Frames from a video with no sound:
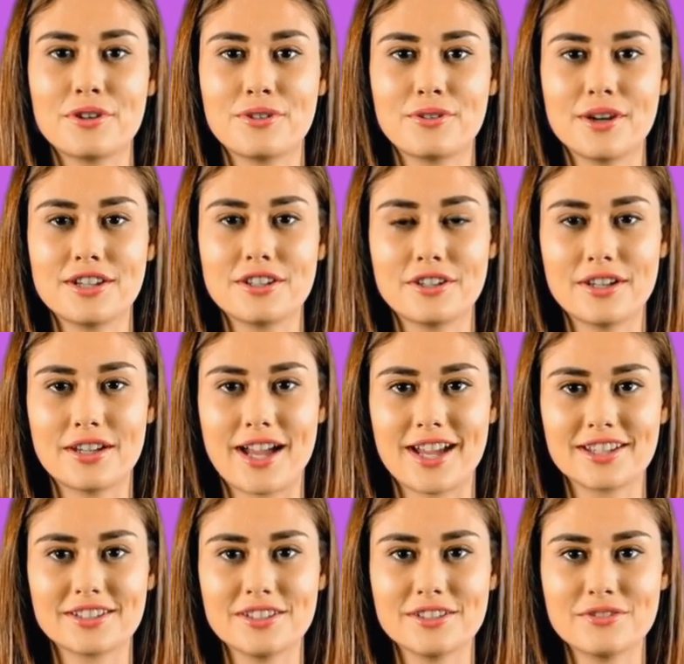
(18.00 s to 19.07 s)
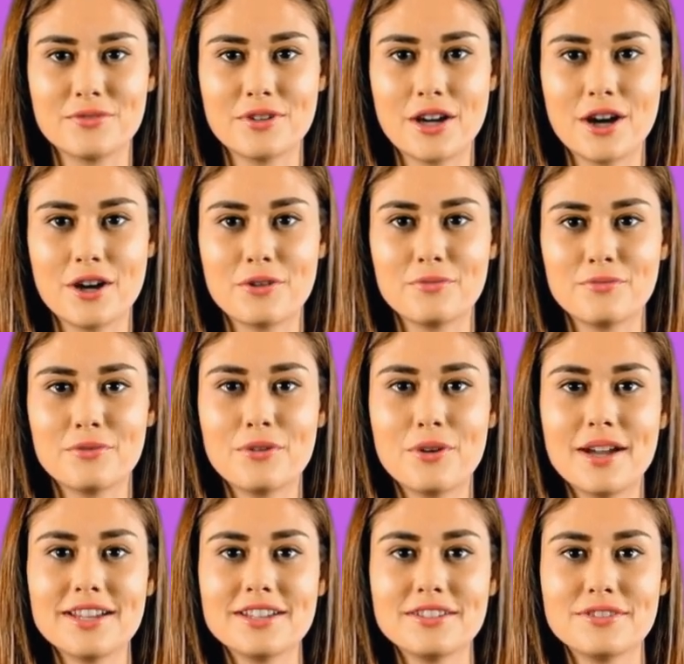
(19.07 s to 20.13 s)
For example,
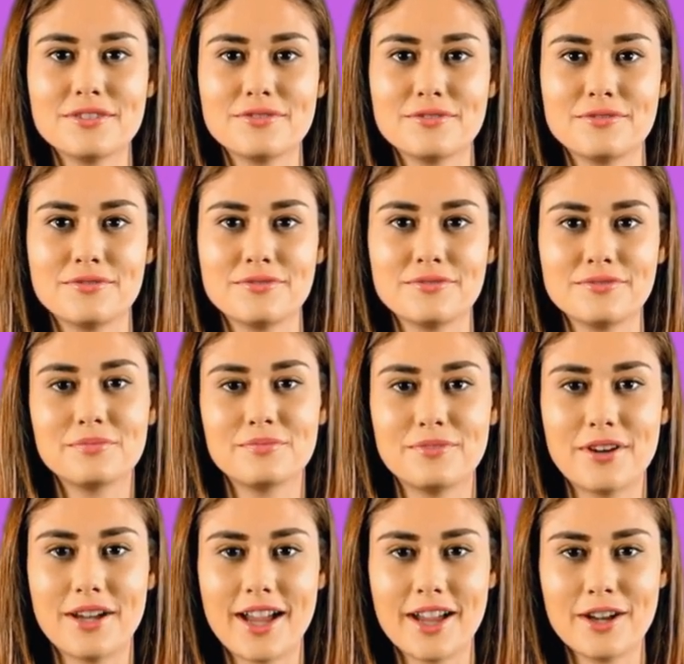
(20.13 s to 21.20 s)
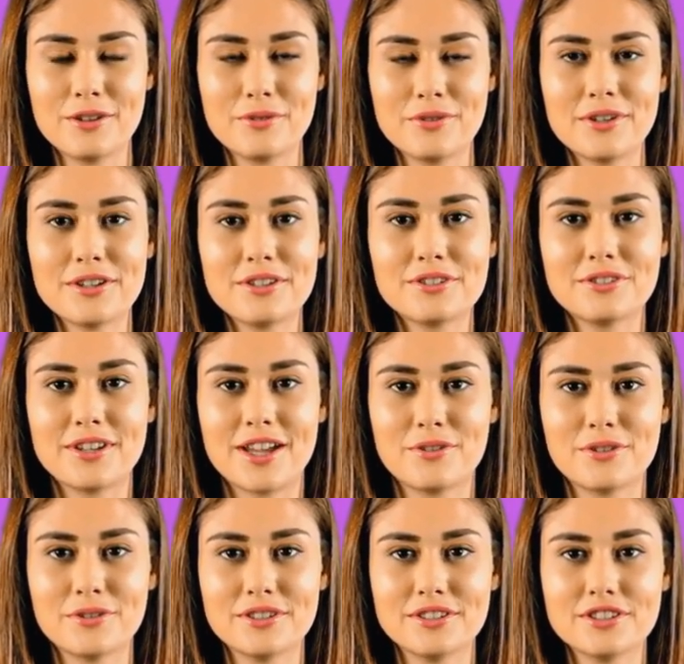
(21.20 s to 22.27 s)
self-driving cars rely on sensor
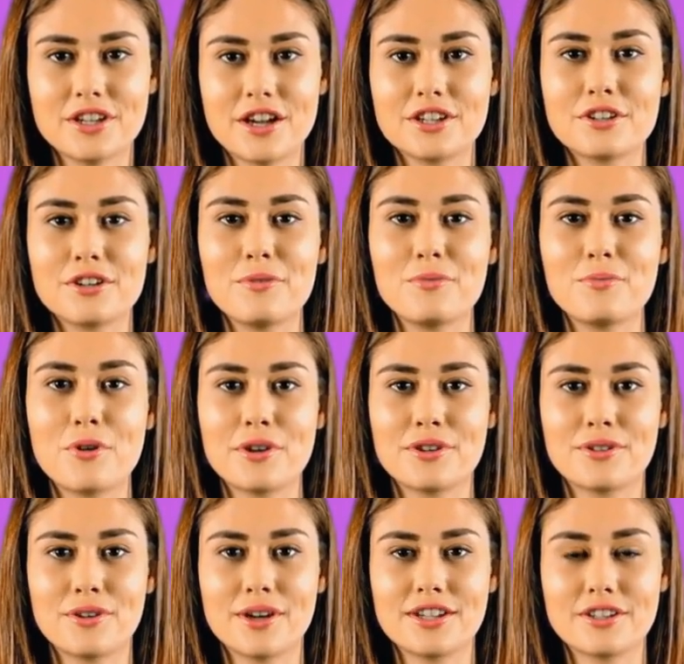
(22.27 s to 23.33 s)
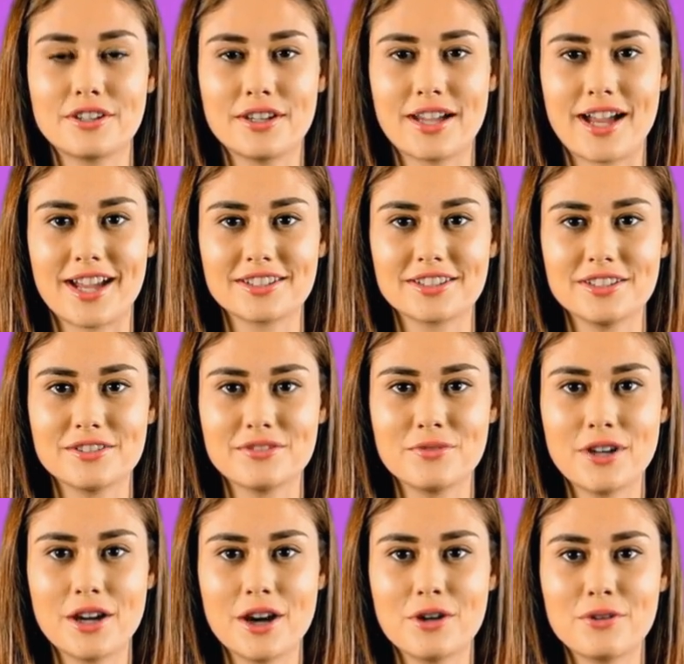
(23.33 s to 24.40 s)
data to detect obstacles,
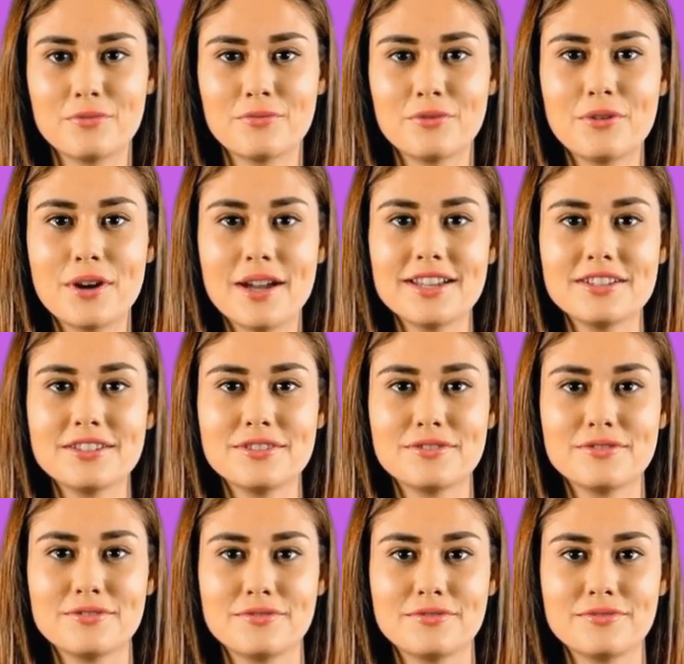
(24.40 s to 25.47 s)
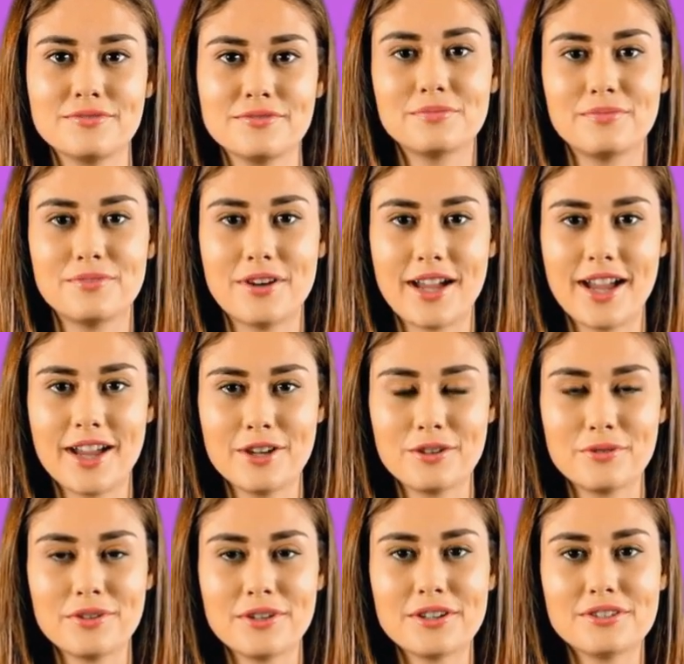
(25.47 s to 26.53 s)
pedestrians, and road conditions,
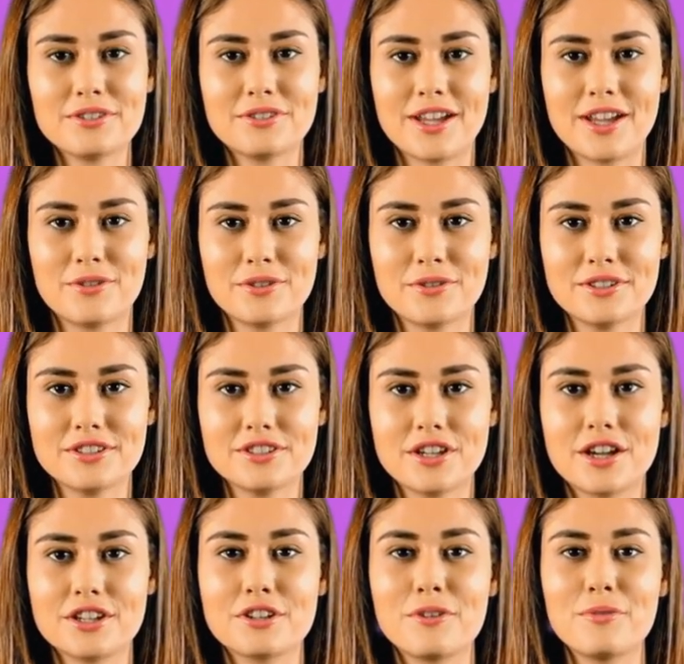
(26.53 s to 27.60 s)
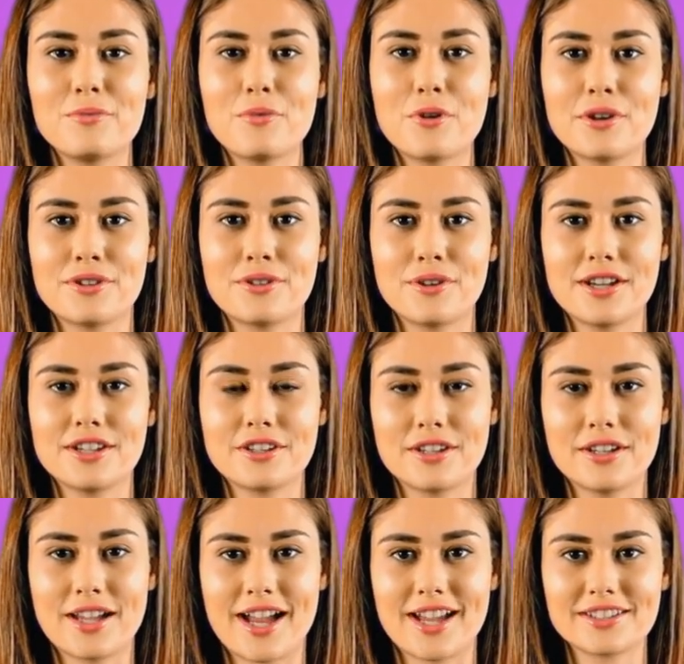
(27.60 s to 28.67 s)
allowing them to navigate safely.
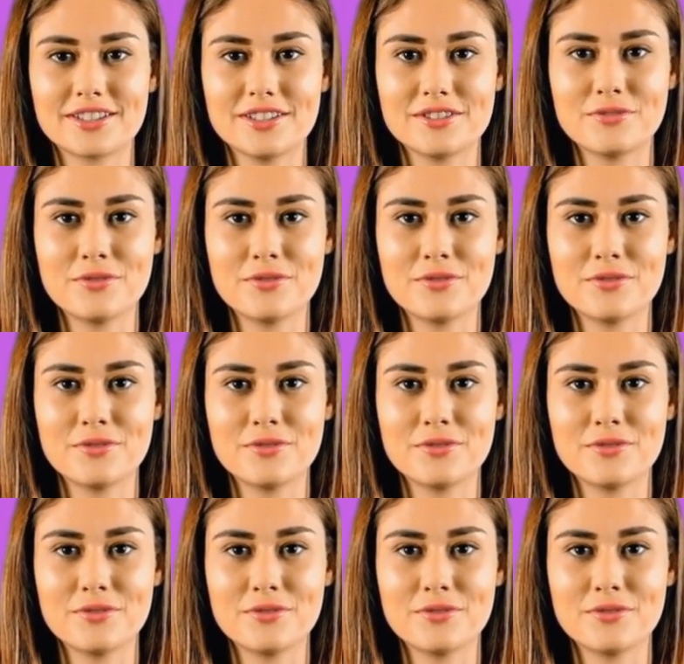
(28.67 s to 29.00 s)
How do line